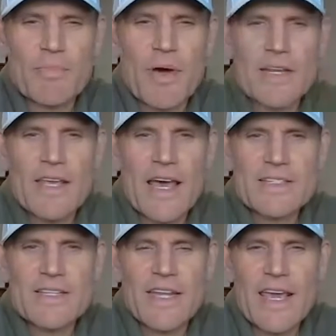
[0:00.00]

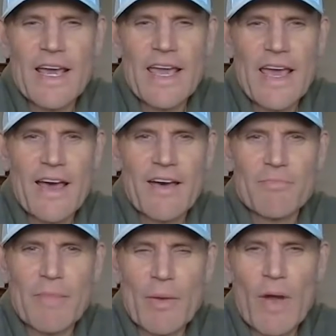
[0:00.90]
Podcast. Today I have
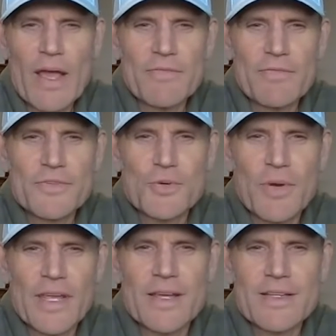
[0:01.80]
my wife who's
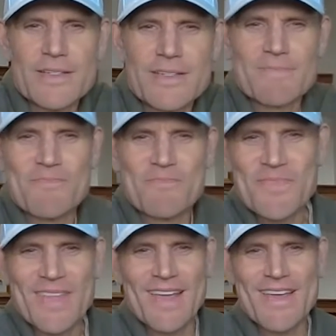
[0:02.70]
joining us.
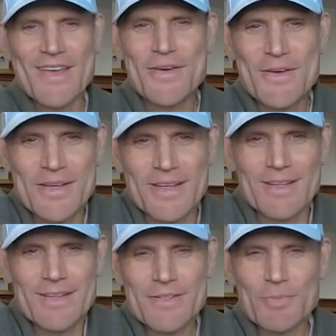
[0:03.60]

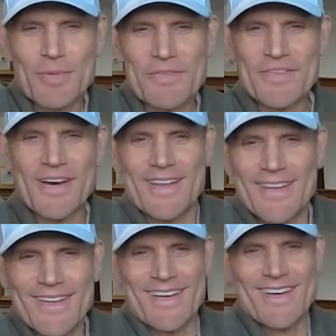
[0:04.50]
This will be fun.